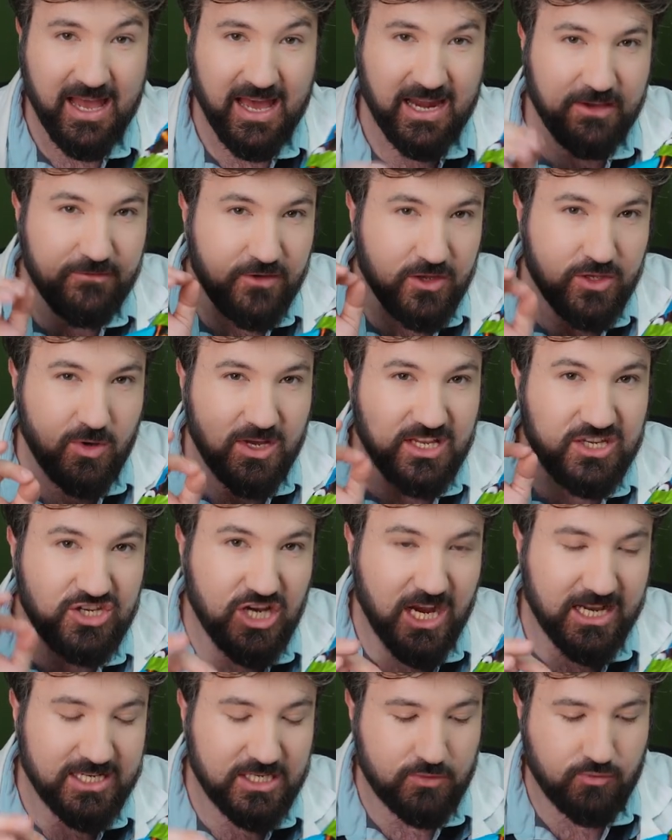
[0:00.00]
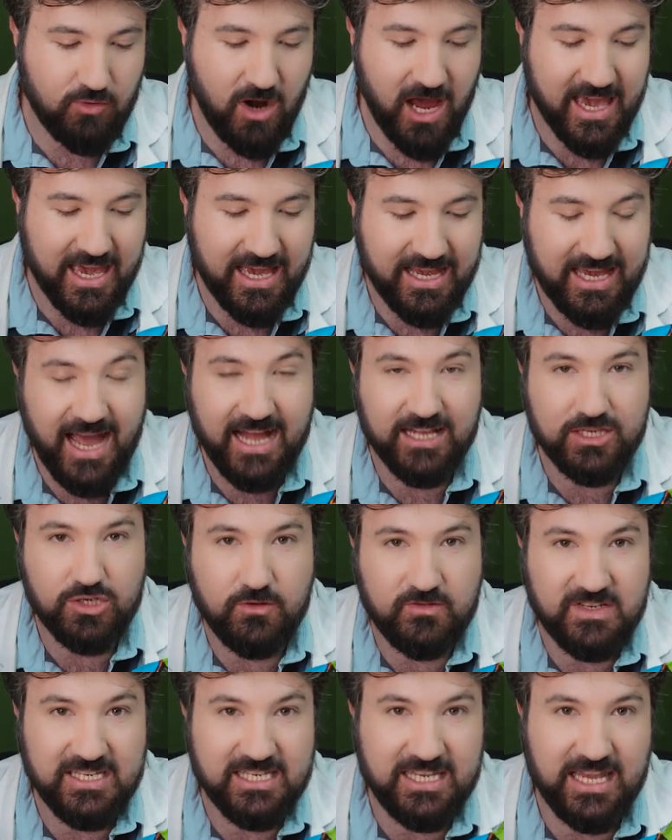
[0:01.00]
And if you do it just right, it can
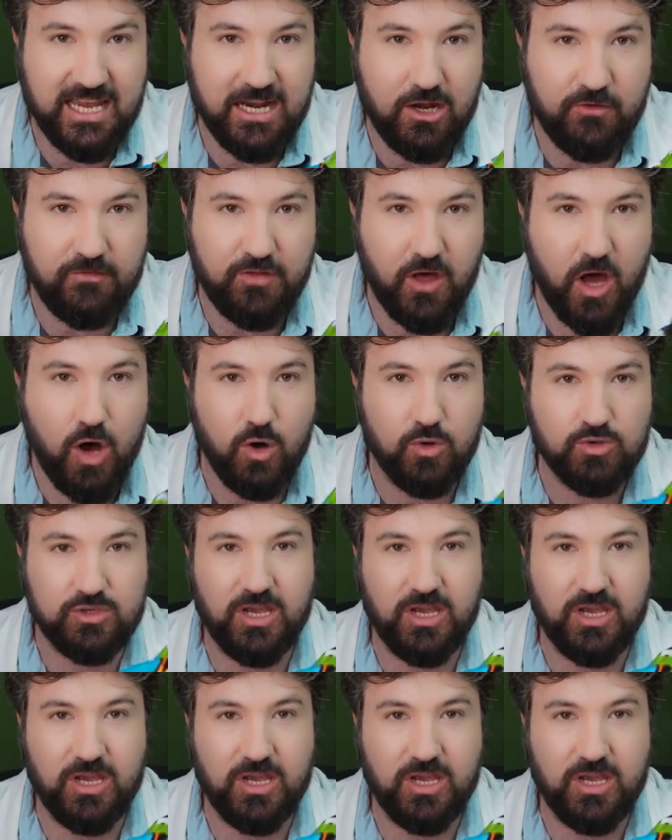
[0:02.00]
sort of seal off the hole,